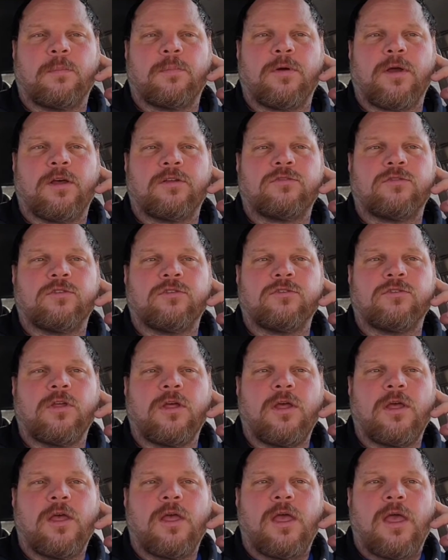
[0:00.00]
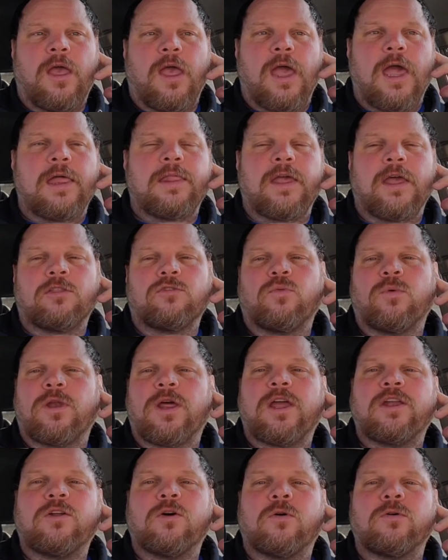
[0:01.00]
compressors, and that's when
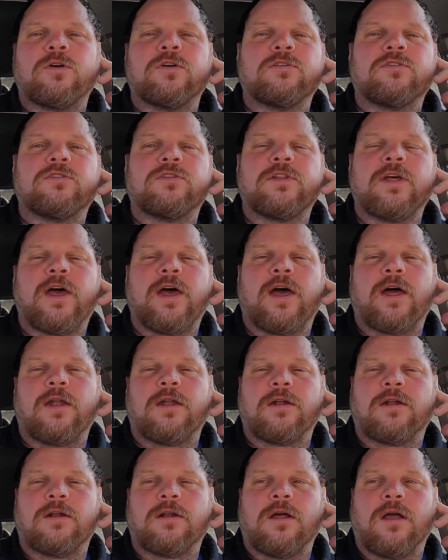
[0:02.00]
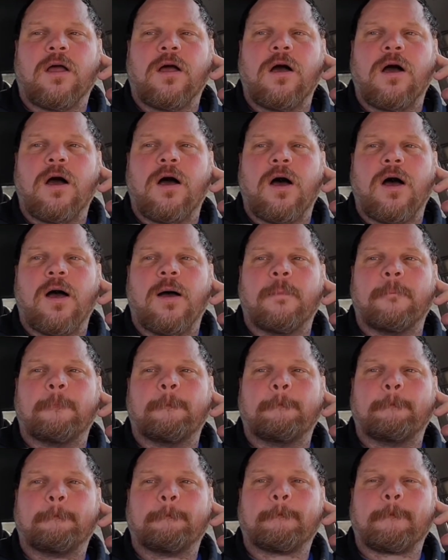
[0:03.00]
I noticed that
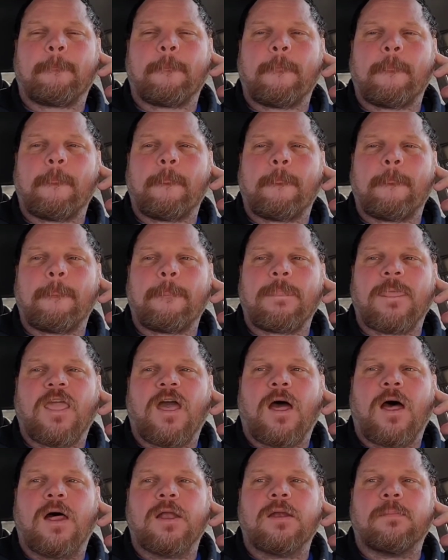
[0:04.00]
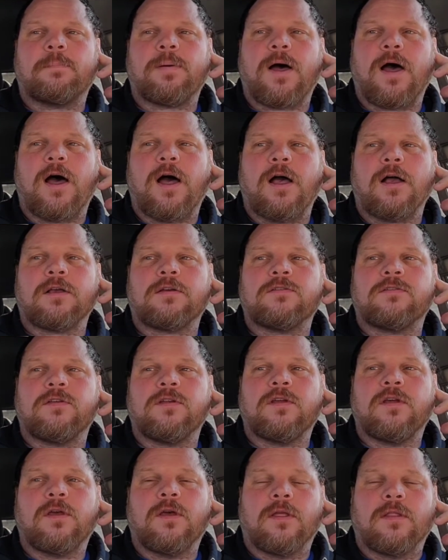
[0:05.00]
on the box
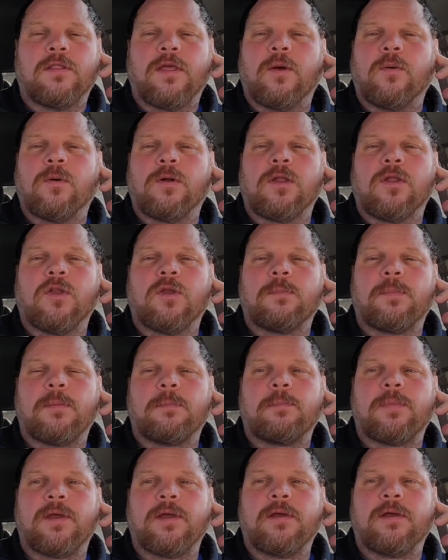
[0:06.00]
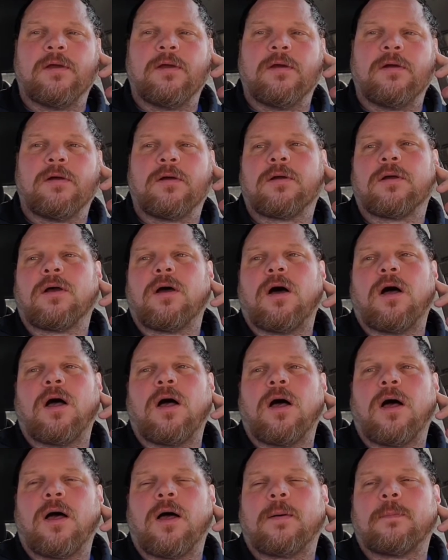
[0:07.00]
they were a little bit bigger,
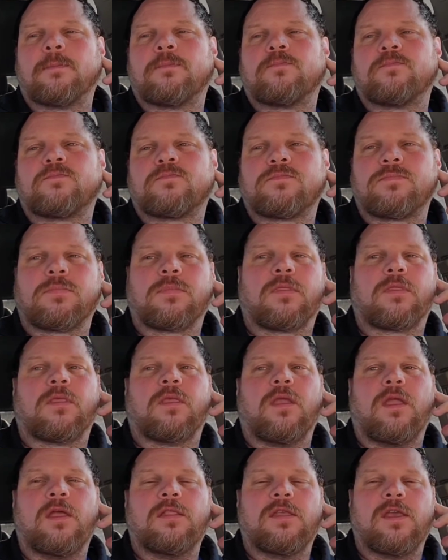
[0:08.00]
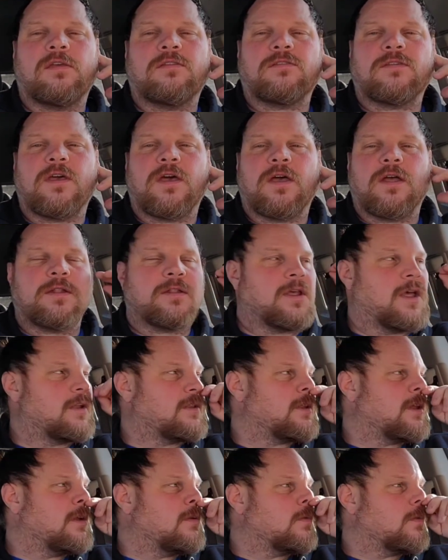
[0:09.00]
and they said
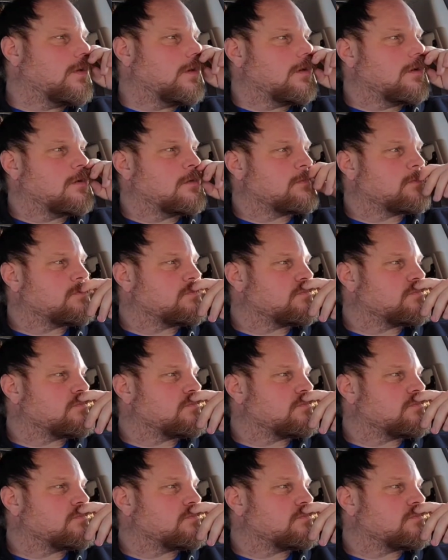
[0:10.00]
that they were